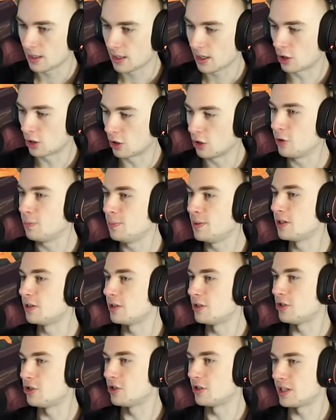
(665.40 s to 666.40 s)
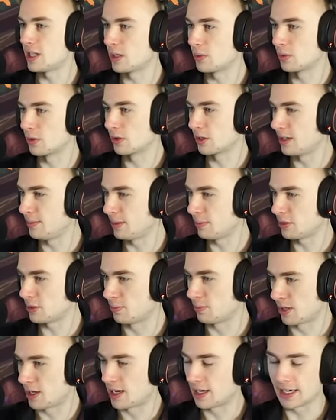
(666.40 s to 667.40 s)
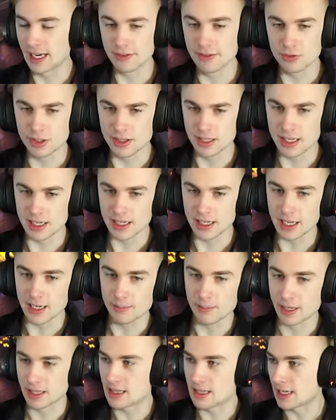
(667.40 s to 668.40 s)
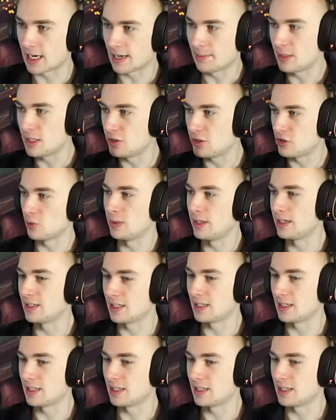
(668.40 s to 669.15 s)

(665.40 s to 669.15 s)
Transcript: Our hope here is just that we're going to be able to block everything, and by the time he swings